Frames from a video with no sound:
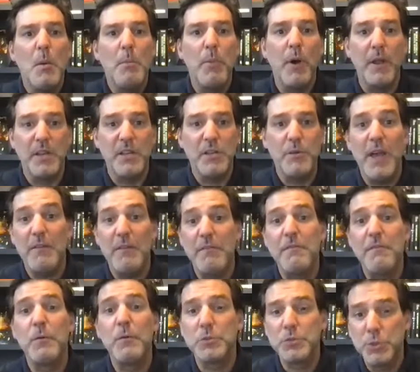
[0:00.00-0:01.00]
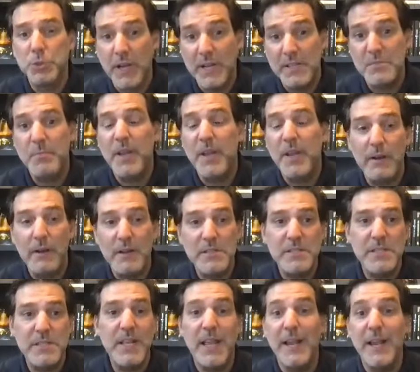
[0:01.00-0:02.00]
but you have full
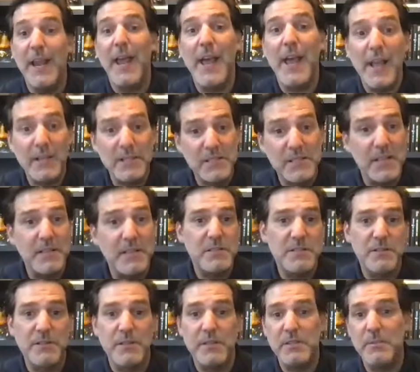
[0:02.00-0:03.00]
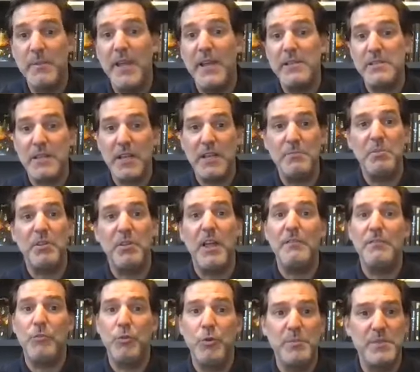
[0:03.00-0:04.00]
transparency and access to the demand side
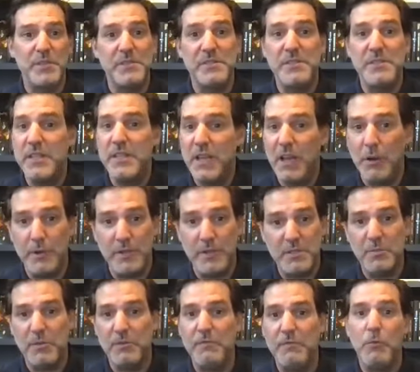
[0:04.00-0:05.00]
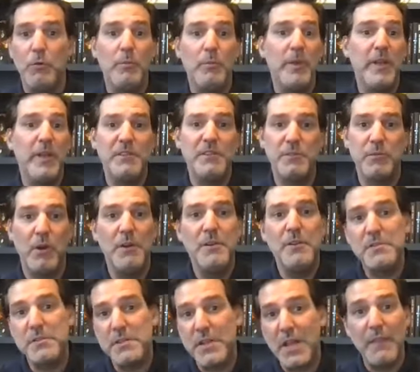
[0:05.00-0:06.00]
platform to see how it's performing, to
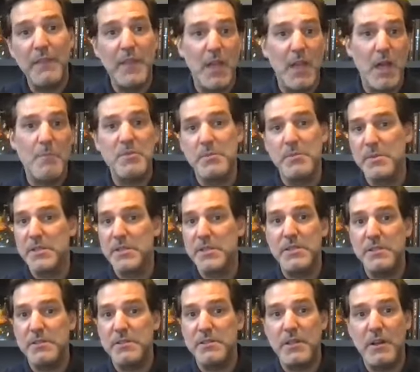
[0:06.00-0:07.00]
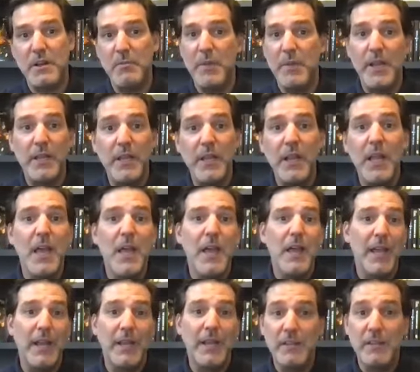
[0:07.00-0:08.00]
understand the optimizations that are making,
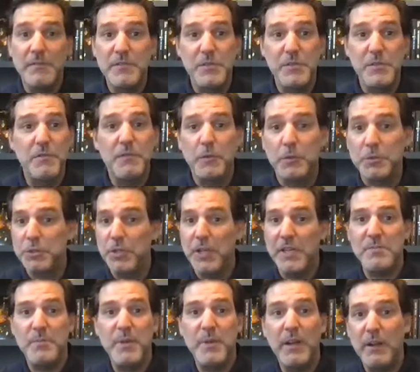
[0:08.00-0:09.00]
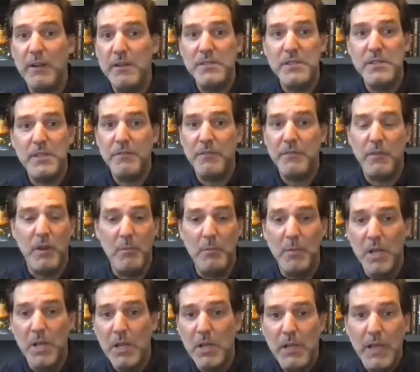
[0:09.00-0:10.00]
and gives you full transparency
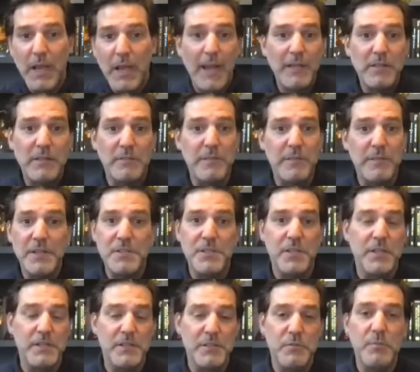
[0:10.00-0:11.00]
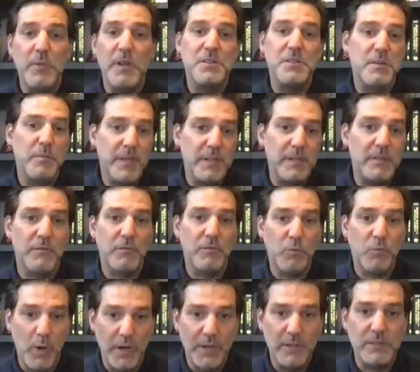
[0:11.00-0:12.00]
from activation to measurement of
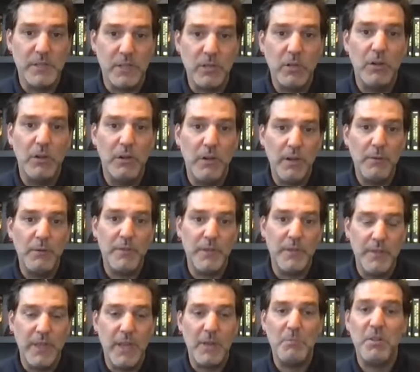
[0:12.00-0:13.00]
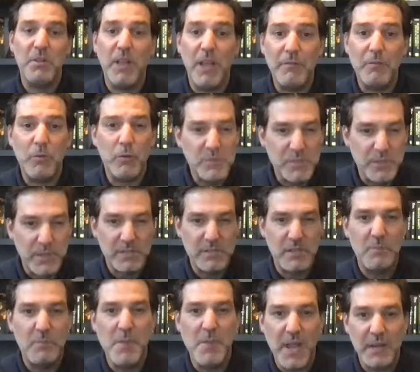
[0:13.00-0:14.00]
what is occurring within that platform. So that's our
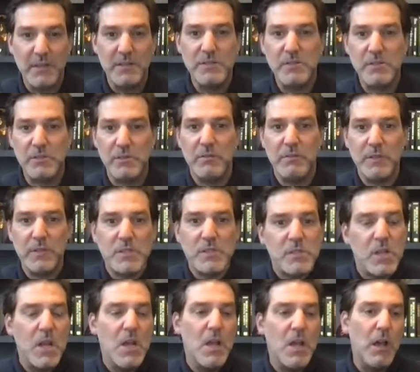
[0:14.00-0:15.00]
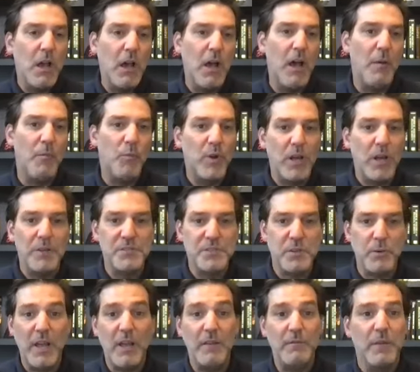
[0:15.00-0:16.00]
managed service. We
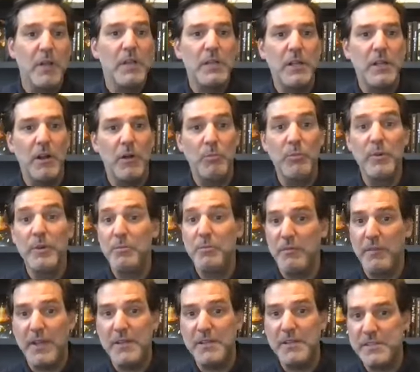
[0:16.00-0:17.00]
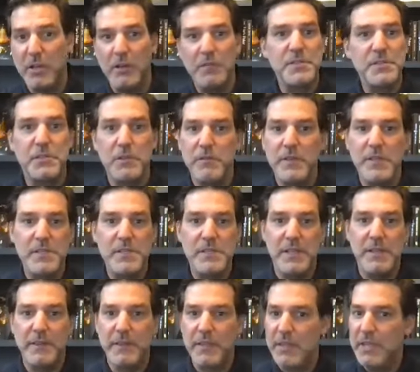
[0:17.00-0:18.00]
also have, we provide self-service
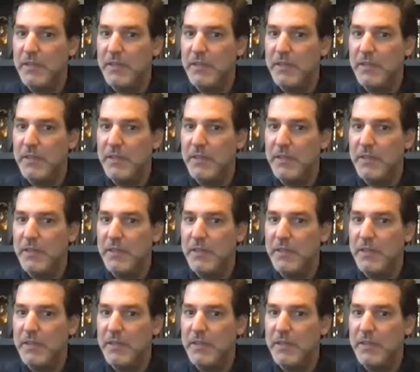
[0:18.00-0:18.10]
and